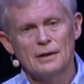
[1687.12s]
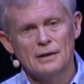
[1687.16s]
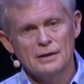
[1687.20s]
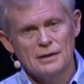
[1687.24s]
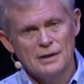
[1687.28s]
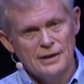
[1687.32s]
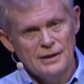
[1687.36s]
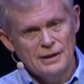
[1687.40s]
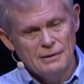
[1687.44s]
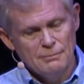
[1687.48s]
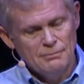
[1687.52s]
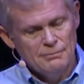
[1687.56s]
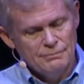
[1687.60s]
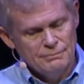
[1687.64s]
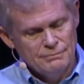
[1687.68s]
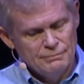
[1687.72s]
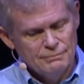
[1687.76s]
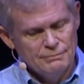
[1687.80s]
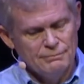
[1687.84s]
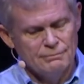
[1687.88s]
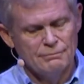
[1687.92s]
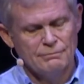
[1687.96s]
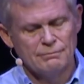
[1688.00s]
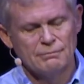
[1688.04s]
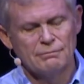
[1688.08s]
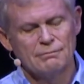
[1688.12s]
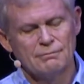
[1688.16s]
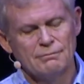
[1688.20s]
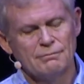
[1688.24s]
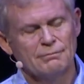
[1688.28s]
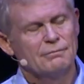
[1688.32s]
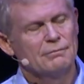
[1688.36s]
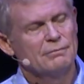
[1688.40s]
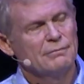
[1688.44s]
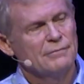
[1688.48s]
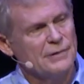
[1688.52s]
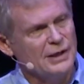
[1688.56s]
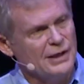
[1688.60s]
Let
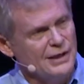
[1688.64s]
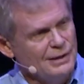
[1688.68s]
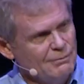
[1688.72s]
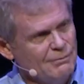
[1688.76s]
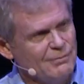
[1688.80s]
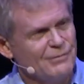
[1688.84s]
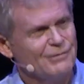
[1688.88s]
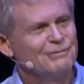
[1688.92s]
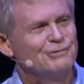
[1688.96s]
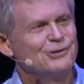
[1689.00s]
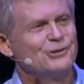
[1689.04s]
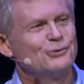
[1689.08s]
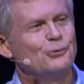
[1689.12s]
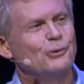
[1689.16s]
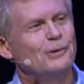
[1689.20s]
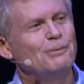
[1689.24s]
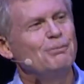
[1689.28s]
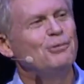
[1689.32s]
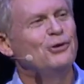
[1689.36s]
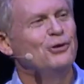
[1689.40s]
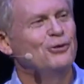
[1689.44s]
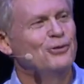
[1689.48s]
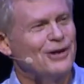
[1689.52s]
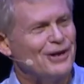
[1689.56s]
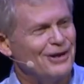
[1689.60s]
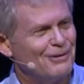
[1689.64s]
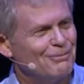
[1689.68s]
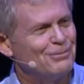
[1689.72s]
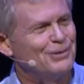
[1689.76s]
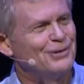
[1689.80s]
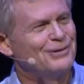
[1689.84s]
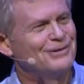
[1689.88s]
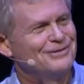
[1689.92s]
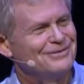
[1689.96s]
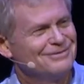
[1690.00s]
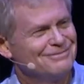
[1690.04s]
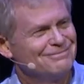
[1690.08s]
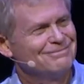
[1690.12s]
him sweep you up
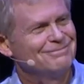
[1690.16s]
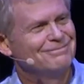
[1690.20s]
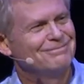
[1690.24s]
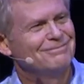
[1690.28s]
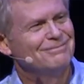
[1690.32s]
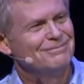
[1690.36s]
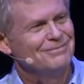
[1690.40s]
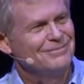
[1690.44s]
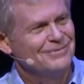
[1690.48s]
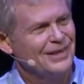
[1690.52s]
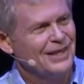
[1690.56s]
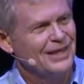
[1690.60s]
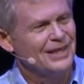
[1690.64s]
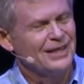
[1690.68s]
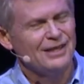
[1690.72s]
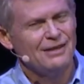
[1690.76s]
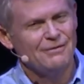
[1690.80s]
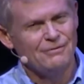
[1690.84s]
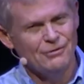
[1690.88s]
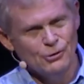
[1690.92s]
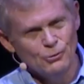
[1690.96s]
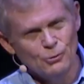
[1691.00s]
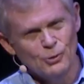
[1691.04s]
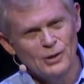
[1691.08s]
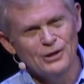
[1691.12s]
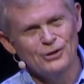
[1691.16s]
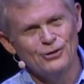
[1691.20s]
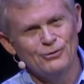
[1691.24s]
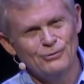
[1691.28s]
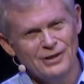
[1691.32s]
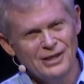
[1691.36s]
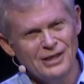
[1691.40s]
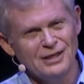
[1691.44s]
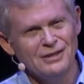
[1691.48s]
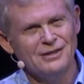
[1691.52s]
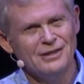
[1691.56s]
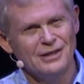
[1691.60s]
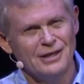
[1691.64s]
and give you what you
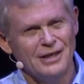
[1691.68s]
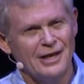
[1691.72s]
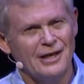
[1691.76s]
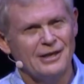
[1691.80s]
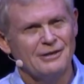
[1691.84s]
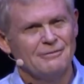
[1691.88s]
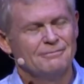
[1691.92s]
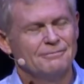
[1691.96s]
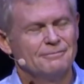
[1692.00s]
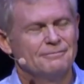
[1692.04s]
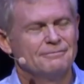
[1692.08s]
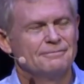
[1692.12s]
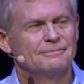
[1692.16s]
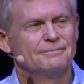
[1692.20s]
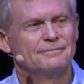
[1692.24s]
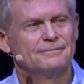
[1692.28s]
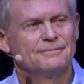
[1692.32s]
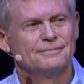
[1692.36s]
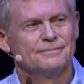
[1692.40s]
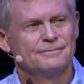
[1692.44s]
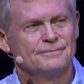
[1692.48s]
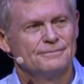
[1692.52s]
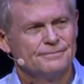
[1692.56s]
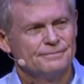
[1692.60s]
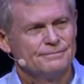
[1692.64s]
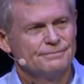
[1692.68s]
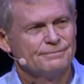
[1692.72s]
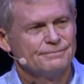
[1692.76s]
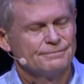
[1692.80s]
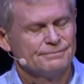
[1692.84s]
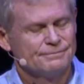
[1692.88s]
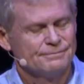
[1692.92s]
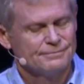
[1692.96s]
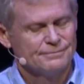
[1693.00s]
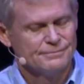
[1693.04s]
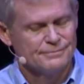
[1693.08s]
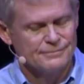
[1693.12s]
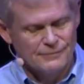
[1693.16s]
need today.
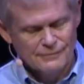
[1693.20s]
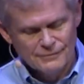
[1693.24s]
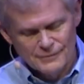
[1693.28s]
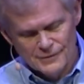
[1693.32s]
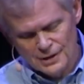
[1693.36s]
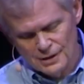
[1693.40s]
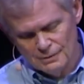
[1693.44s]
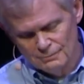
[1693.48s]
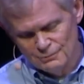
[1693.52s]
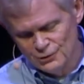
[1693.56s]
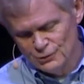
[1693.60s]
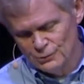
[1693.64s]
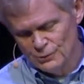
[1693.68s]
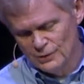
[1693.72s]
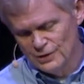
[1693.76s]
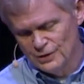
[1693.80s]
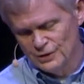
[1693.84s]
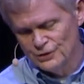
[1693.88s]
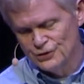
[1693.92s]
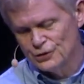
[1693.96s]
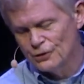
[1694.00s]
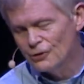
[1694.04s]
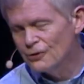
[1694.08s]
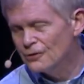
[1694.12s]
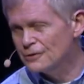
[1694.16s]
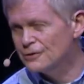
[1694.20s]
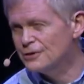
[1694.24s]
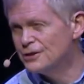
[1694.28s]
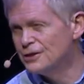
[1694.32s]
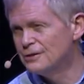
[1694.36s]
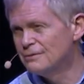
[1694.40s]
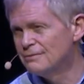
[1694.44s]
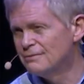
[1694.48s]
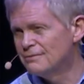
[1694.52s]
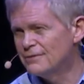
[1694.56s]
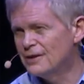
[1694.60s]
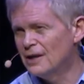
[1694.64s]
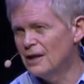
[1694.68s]
Come join the
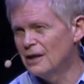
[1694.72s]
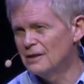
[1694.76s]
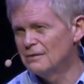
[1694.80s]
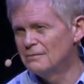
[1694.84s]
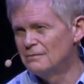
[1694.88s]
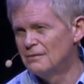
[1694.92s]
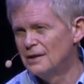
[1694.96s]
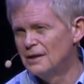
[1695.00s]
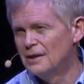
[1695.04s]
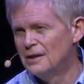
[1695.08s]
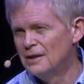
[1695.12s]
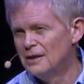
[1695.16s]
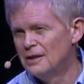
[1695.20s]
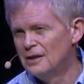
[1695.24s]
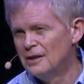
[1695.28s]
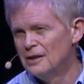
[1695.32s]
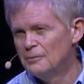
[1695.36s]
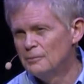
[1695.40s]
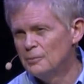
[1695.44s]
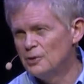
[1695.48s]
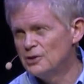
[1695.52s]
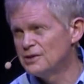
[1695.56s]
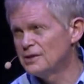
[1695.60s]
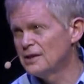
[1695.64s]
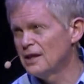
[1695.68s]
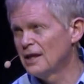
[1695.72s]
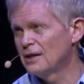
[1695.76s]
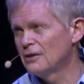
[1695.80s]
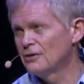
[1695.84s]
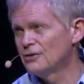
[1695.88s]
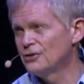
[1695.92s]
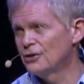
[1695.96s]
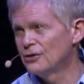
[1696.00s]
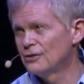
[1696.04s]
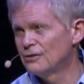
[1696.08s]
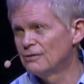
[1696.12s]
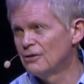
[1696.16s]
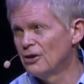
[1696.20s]
church. God puts that on
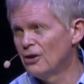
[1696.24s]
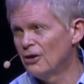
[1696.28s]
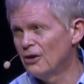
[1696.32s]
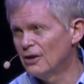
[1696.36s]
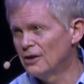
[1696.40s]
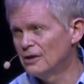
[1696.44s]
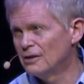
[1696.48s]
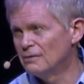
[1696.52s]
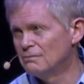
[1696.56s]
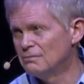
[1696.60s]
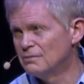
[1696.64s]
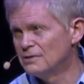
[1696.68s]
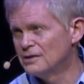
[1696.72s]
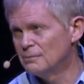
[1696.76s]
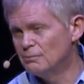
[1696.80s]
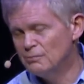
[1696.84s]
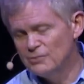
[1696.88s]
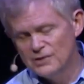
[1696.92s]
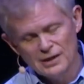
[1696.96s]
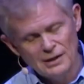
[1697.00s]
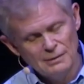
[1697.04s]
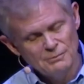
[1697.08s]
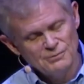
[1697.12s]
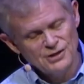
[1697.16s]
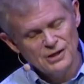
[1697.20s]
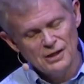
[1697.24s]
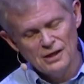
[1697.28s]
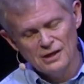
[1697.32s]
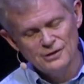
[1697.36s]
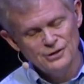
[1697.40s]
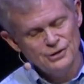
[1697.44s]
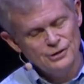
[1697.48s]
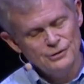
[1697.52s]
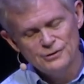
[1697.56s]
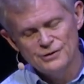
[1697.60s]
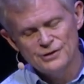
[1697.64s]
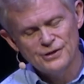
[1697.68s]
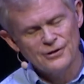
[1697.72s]
your heart. Sometimes God
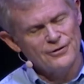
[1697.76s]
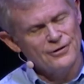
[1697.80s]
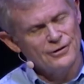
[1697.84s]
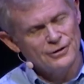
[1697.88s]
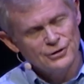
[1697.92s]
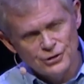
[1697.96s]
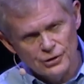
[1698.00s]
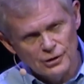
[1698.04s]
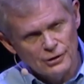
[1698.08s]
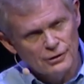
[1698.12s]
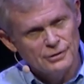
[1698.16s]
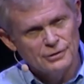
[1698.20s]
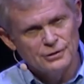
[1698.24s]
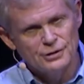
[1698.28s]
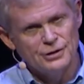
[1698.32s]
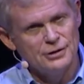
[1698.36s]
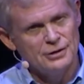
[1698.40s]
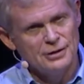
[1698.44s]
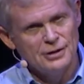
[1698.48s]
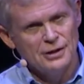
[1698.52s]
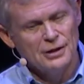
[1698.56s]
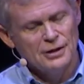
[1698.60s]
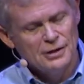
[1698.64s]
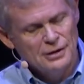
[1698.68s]
uses the church